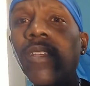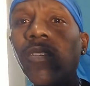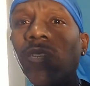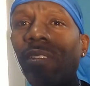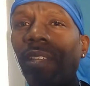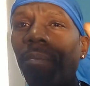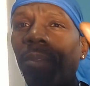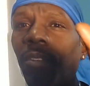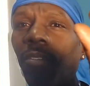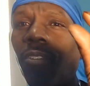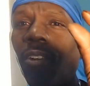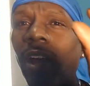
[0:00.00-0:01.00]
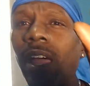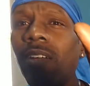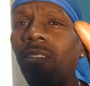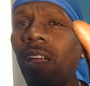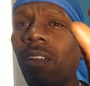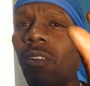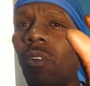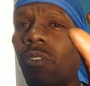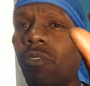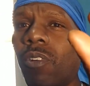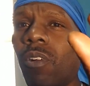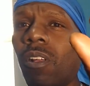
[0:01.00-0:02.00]
something right around the
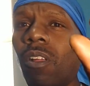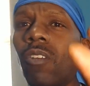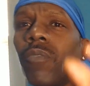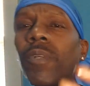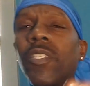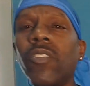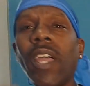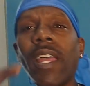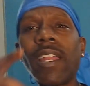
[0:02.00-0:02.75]
corner. It's real close, but you